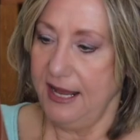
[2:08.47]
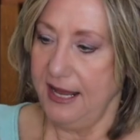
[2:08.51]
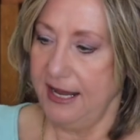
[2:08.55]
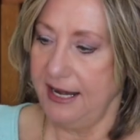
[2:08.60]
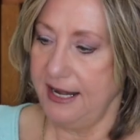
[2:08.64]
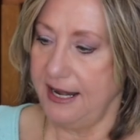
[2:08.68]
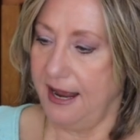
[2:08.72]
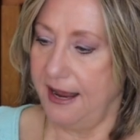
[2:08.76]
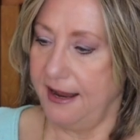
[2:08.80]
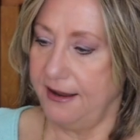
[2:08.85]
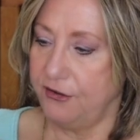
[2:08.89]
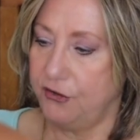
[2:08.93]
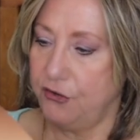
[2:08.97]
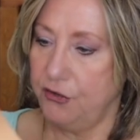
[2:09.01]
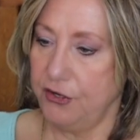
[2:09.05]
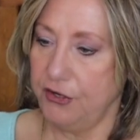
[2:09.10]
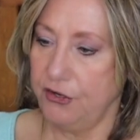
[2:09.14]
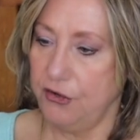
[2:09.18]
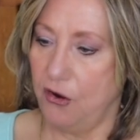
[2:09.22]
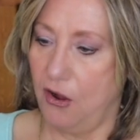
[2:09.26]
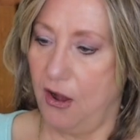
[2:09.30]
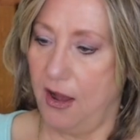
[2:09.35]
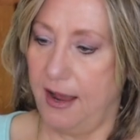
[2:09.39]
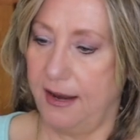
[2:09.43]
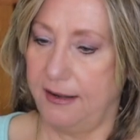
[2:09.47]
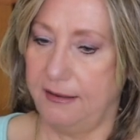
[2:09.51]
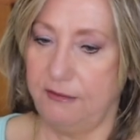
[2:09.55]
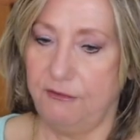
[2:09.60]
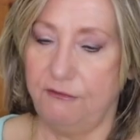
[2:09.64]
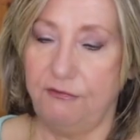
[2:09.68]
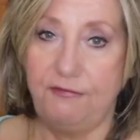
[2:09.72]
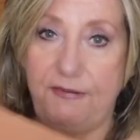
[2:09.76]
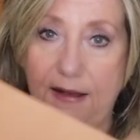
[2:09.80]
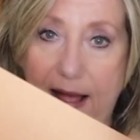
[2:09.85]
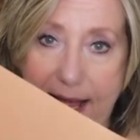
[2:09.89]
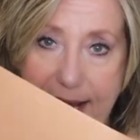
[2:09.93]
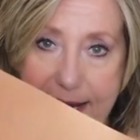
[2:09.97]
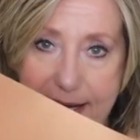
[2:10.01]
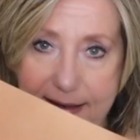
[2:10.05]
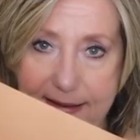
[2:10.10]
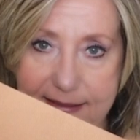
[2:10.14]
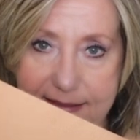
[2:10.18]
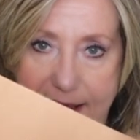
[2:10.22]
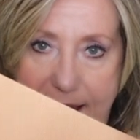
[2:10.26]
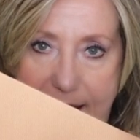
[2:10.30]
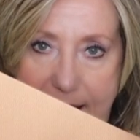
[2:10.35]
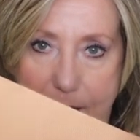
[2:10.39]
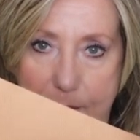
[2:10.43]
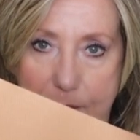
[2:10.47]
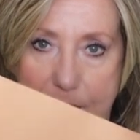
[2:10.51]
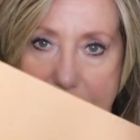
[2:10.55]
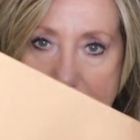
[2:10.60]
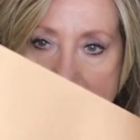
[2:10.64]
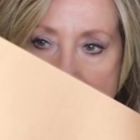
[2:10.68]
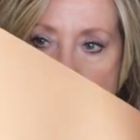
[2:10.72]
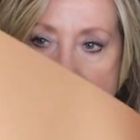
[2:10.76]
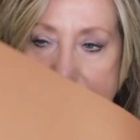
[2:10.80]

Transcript: and I could not find them.